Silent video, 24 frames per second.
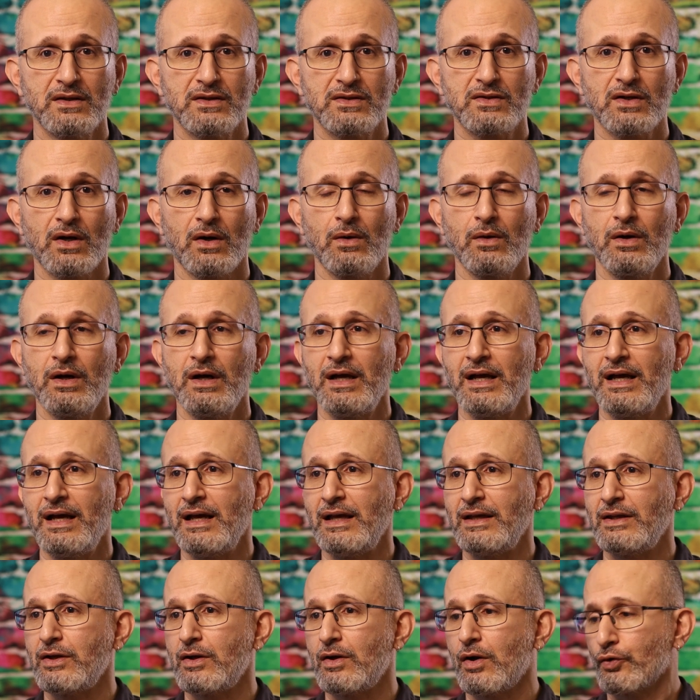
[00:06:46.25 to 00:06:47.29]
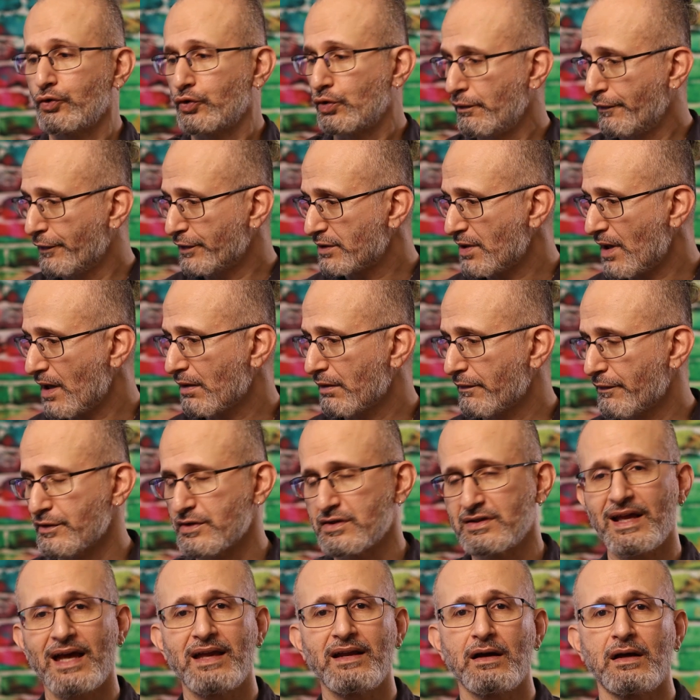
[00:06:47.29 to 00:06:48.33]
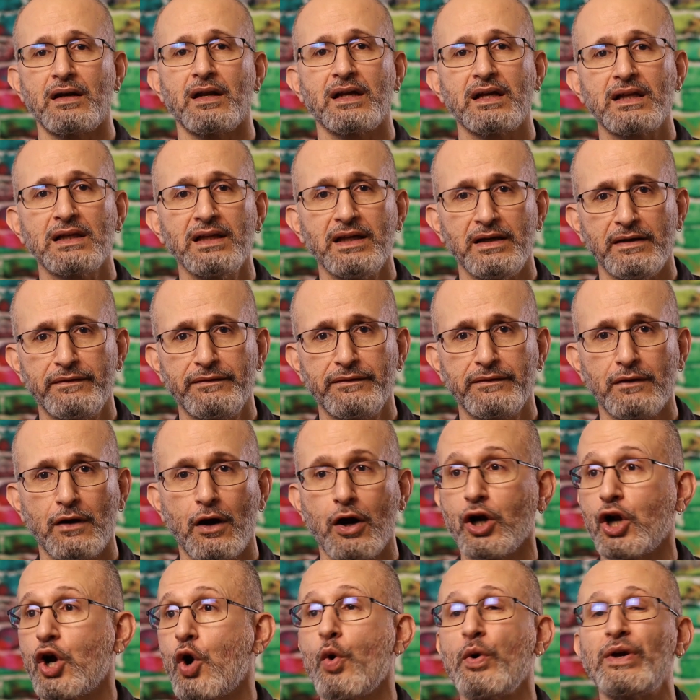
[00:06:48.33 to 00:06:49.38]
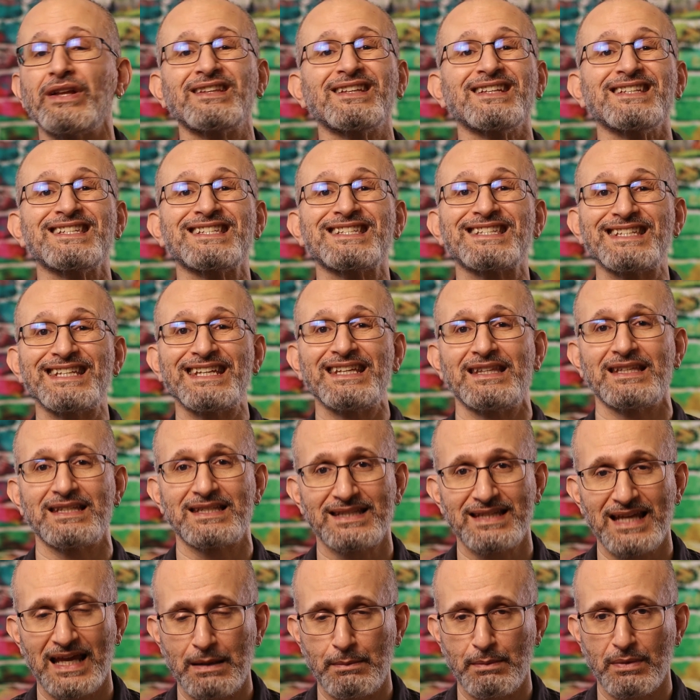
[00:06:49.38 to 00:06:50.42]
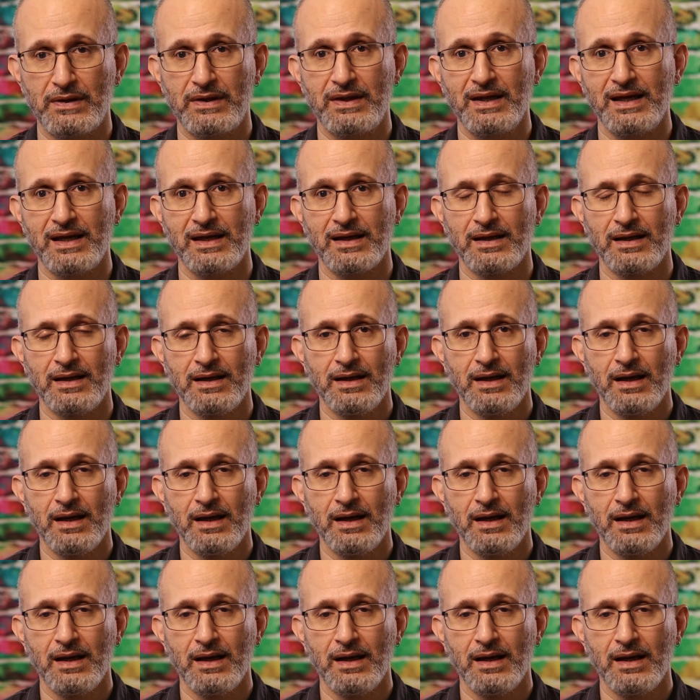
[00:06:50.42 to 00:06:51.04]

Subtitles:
So, you know, two photographers standing on a cliff are going to see the same thing,